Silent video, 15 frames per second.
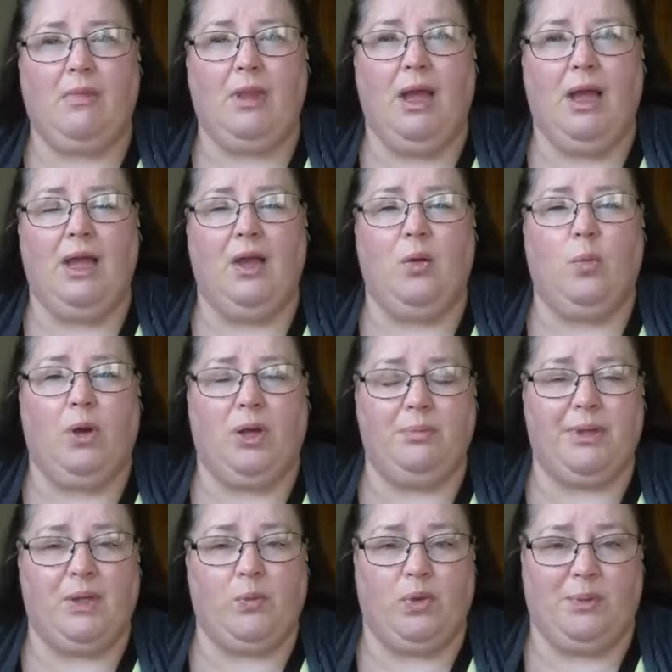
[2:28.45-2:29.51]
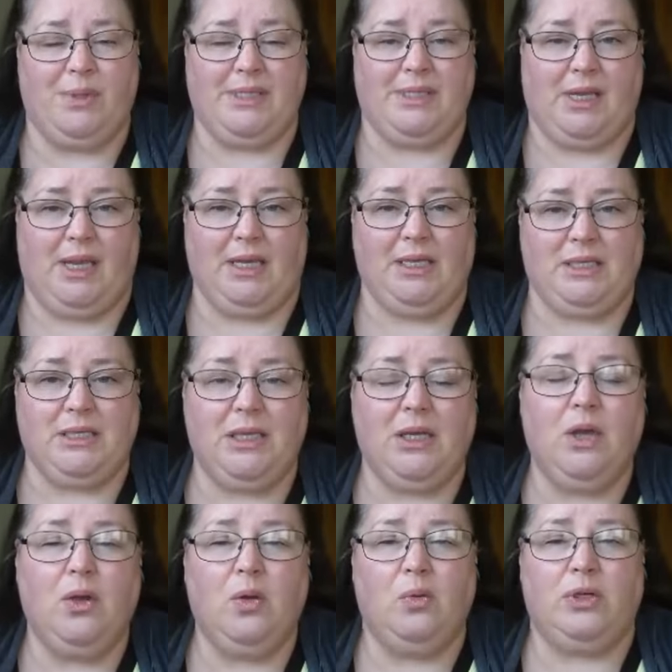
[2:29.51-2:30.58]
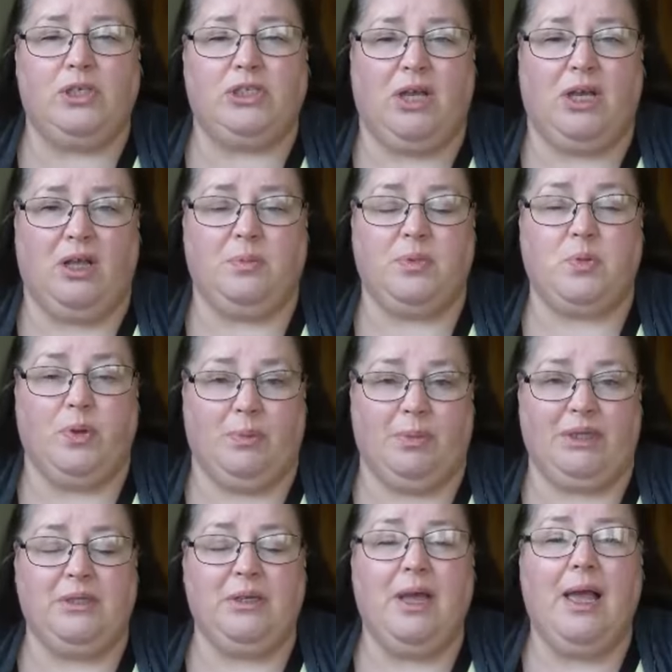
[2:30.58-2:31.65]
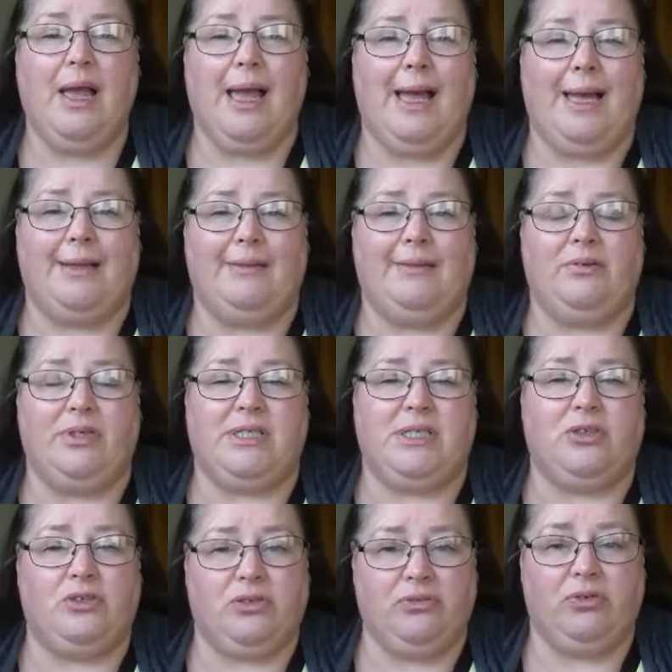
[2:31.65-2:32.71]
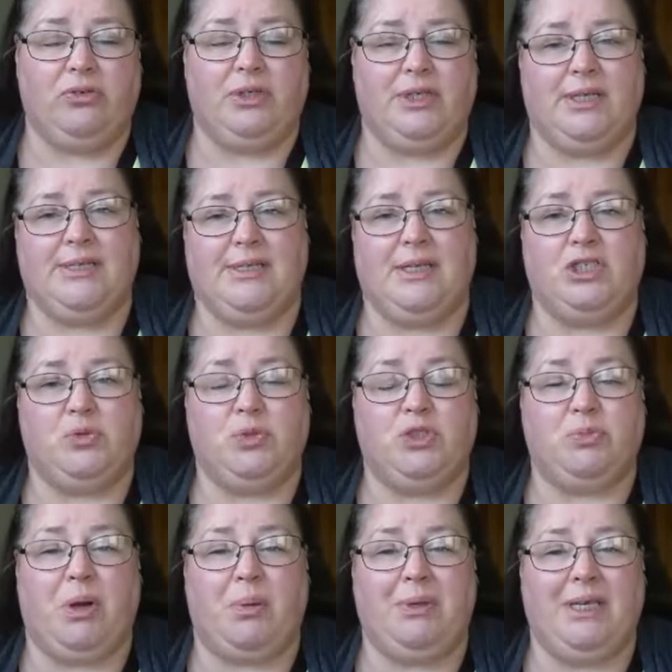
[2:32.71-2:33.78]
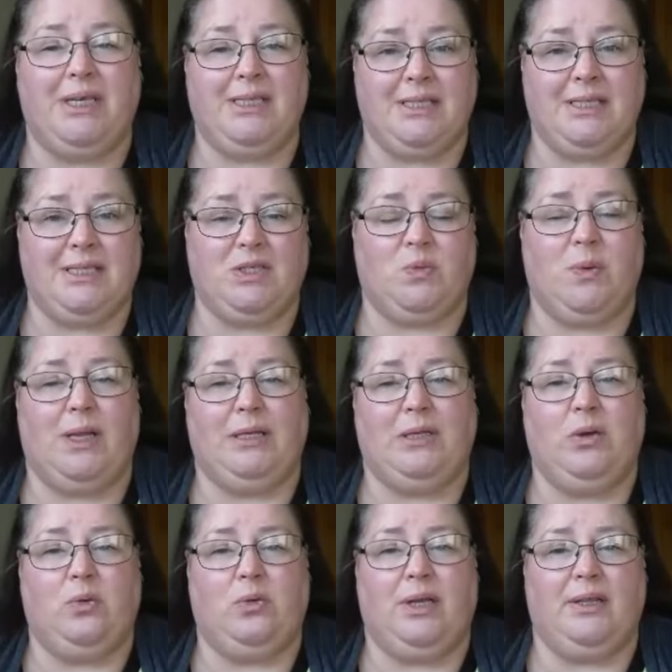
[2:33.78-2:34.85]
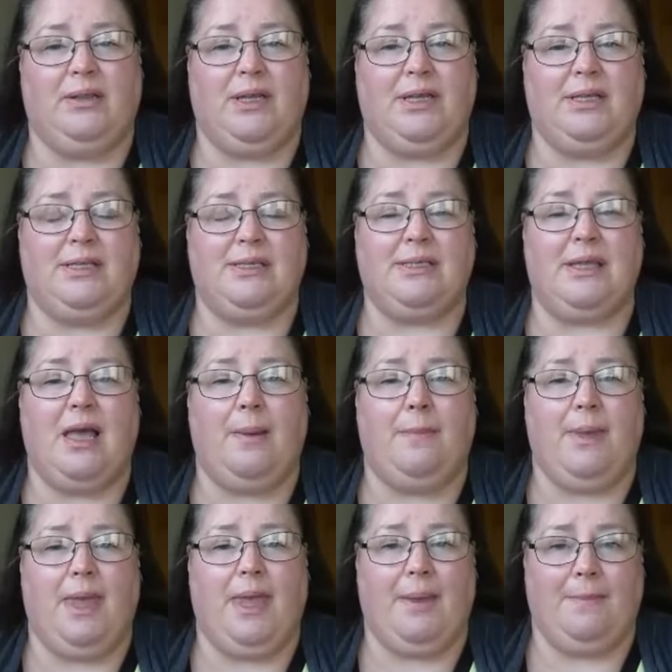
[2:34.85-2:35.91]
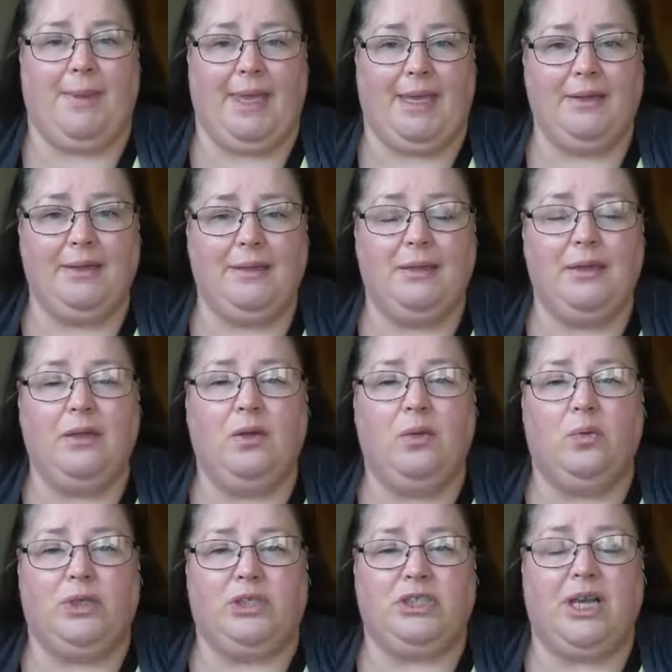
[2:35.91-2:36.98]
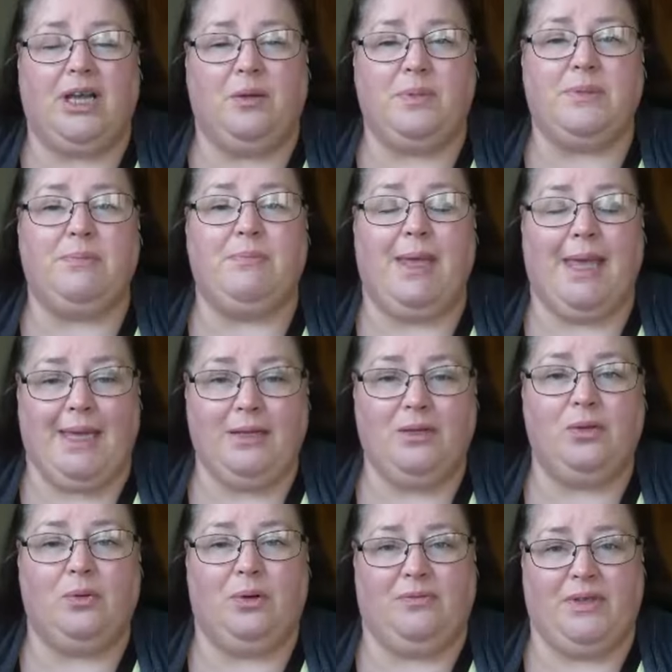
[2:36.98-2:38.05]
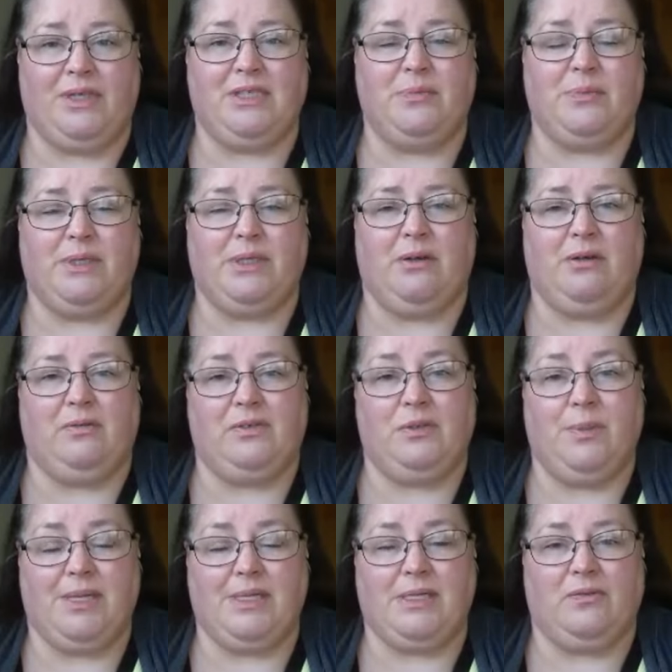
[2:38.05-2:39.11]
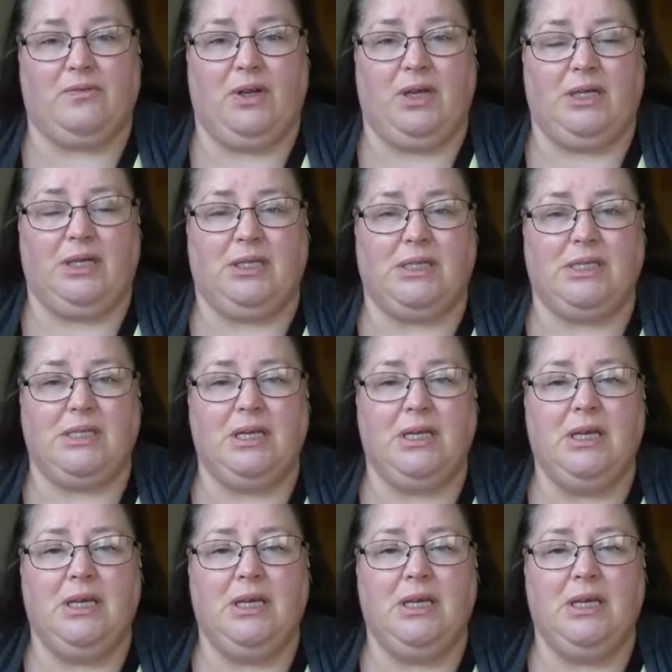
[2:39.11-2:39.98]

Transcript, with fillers: Uh, one being Women's Aid, which helps women, and there is another organisation which probably isn't as well known, and that is um, Amen, which helps men who are victims of domestic violence.